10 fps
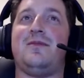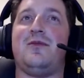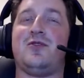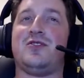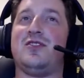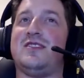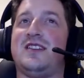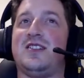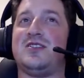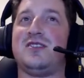or certain
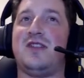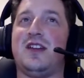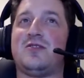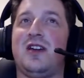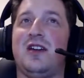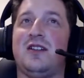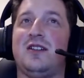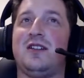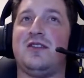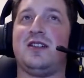sections of that track.
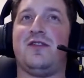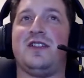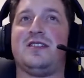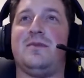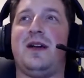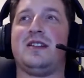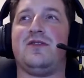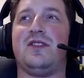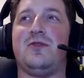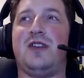There are definitely some parts of
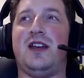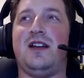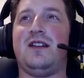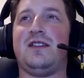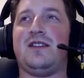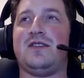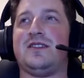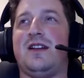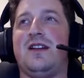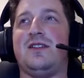it that would handle it. There
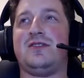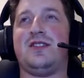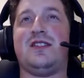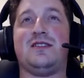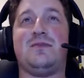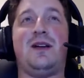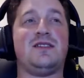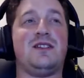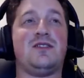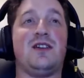are certainly some
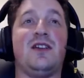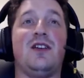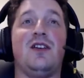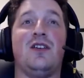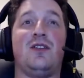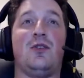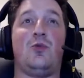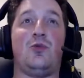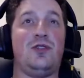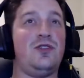parts of that track that
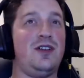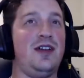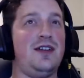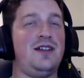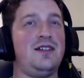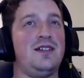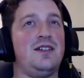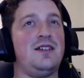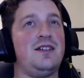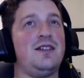would not handle it.
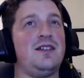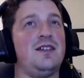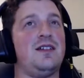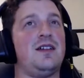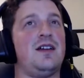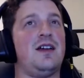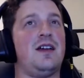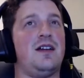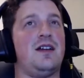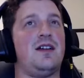
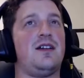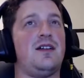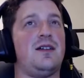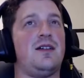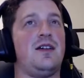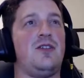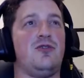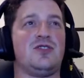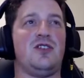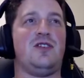And
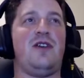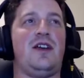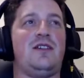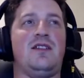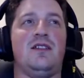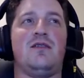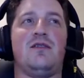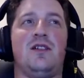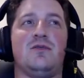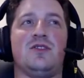also the fact that
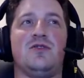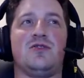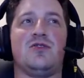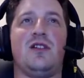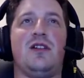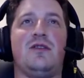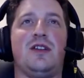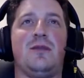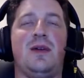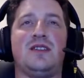I'm just not sure they'll have the
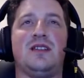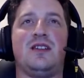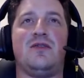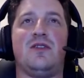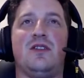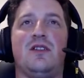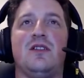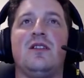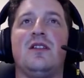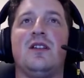capacity for
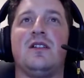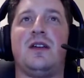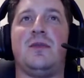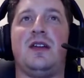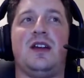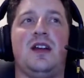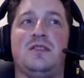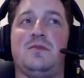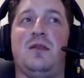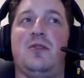that many
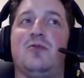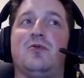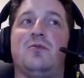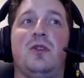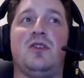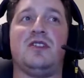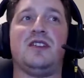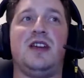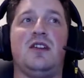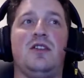cars. Maybe it'll be on a
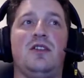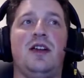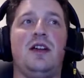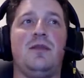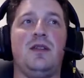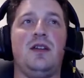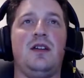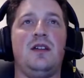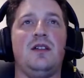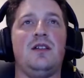standalone day up there.